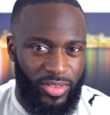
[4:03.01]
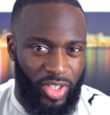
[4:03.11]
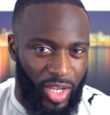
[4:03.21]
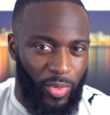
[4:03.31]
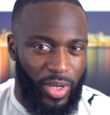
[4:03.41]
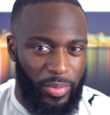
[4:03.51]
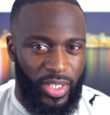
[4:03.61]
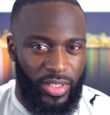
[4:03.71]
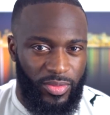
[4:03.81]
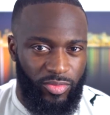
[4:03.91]
you get what I
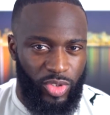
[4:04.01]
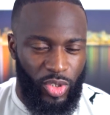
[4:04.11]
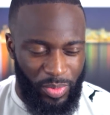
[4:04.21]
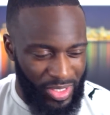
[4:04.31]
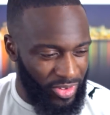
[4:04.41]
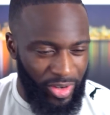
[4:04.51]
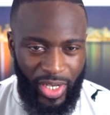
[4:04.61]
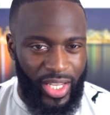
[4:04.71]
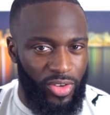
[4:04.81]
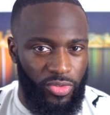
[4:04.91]
mean? So be very
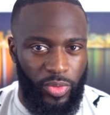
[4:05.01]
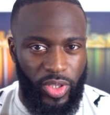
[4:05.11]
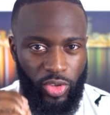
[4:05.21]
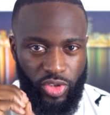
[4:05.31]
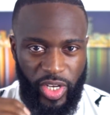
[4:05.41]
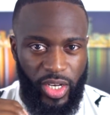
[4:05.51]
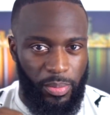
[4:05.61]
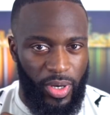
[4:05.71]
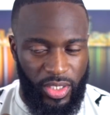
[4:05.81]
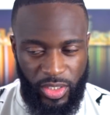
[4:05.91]
careful with your training
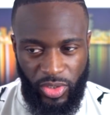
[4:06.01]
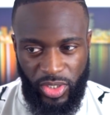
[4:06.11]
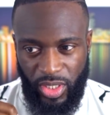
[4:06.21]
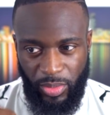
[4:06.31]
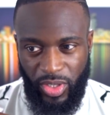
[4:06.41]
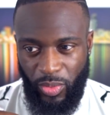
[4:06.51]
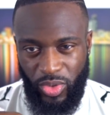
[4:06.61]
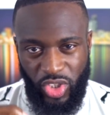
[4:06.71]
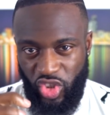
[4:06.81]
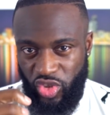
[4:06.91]
partners because some of them
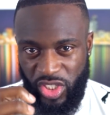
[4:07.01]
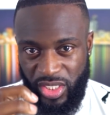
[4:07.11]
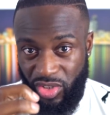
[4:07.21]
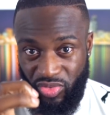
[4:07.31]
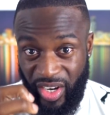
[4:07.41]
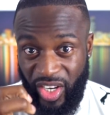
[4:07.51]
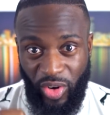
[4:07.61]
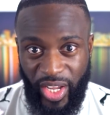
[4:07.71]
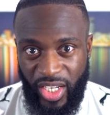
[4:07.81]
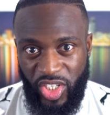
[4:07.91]
will just drain
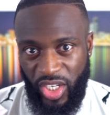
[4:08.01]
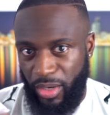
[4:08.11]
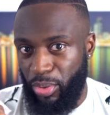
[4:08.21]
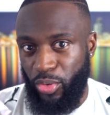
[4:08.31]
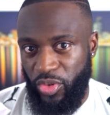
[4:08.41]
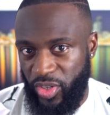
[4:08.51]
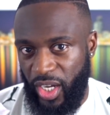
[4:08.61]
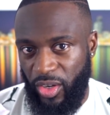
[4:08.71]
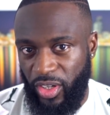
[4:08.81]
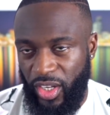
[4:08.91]
your energy and pull you
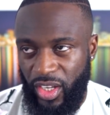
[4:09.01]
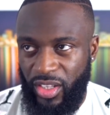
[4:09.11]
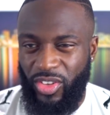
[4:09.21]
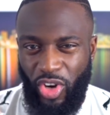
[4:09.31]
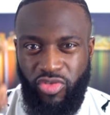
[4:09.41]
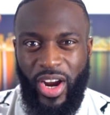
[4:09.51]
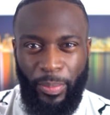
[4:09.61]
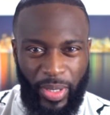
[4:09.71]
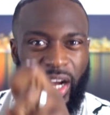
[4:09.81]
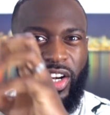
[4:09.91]
down. The
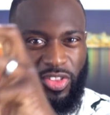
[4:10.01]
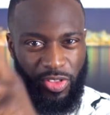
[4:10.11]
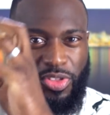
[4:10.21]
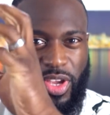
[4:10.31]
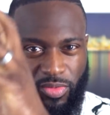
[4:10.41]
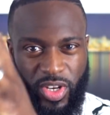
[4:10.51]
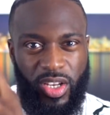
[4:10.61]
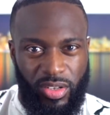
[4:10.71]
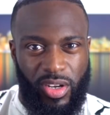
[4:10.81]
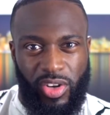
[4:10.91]
crab kind of theory.
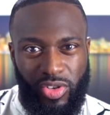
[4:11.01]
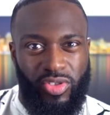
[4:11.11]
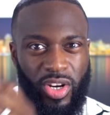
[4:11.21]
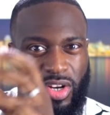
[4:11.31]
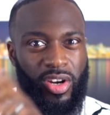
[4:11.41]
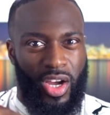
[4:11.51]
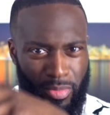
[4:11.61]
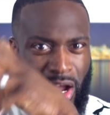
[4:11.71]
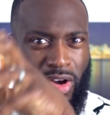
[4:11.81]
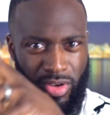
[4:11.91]
You know, you're trying to
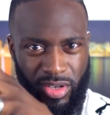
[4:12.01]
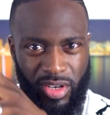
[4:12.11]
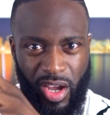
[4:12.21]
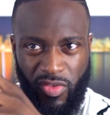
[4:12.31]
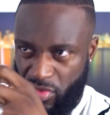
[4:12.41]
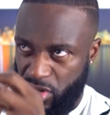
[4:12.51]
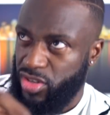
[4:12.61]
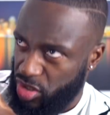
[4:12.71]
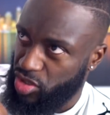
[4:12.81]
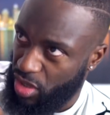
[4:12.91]
climb out, the other one,
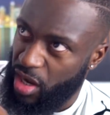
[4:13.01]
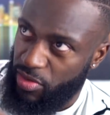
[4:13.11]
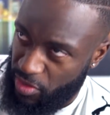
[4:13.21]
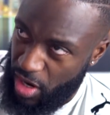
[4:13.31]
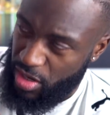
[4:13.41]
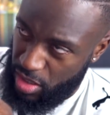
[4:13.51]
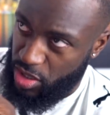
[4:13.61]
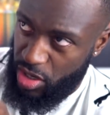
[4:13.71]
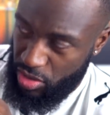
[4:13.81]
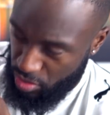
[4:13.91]
you know, if I,
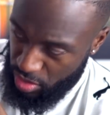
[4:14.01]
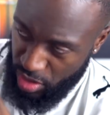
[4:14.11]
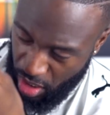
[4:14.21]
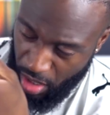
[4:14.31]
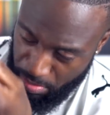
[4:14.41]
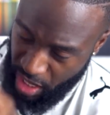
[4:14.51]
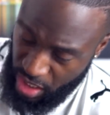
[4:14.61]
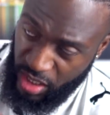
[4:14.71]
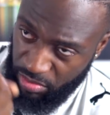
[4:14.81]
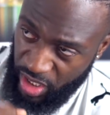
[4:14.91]
yeah, come
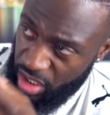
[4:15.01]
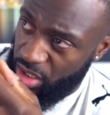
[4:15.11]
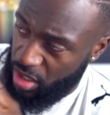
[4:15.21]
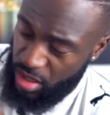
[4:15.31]
back in, mate.